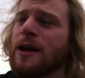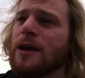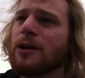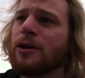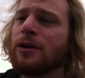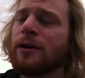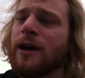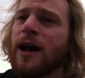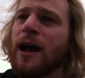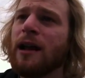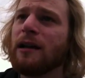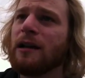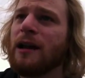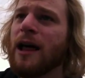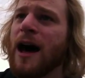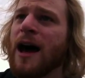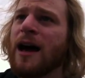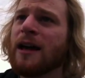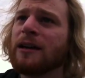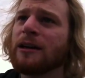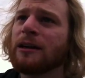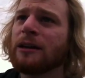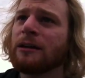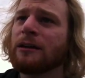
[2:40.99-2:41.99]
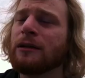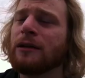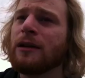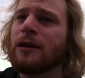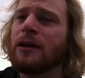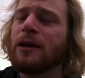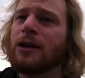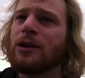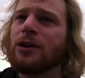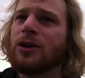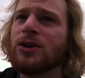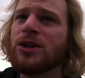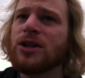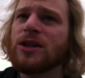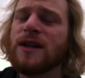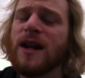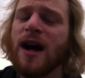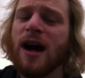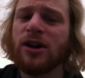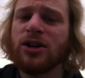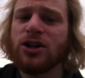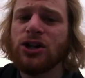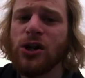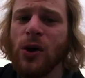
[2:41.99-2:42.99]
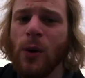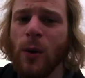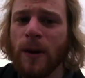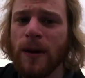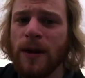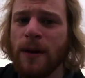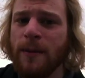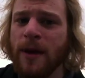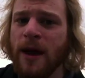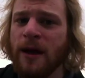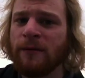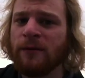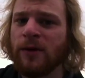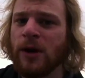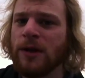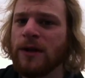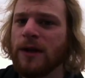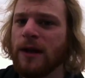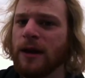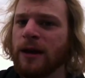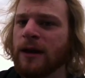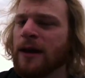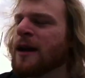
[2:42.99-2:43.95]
You're not lying, you're just not showing them everything.